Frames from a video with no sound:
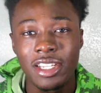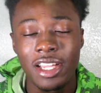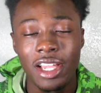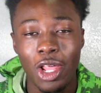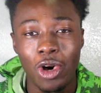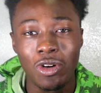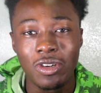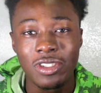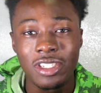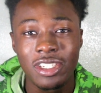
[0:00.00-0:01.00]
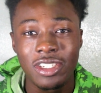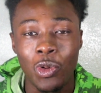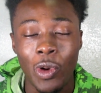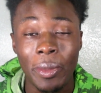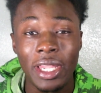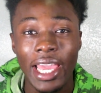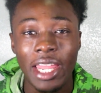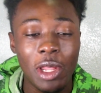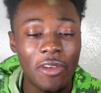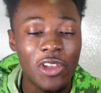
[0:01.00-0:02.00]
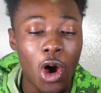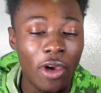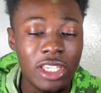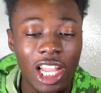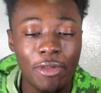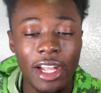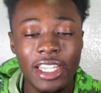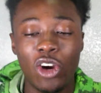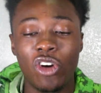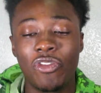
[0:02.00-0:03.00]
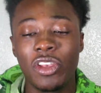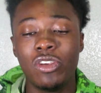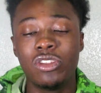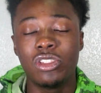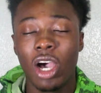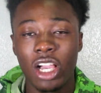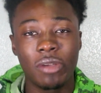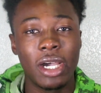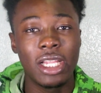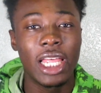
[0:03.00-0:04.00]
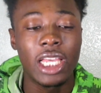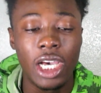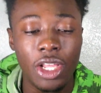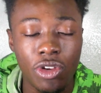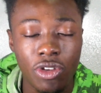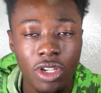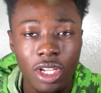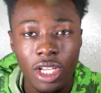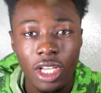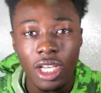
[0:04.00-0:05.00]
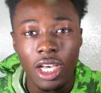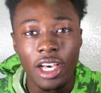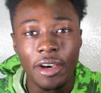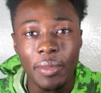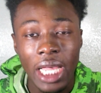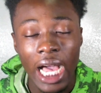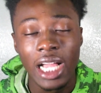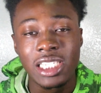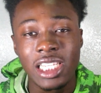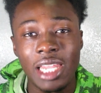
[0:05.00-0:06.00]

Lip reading: clothes, women? Like, let me know if he always talked about that, or if he used to talk about, like, other content.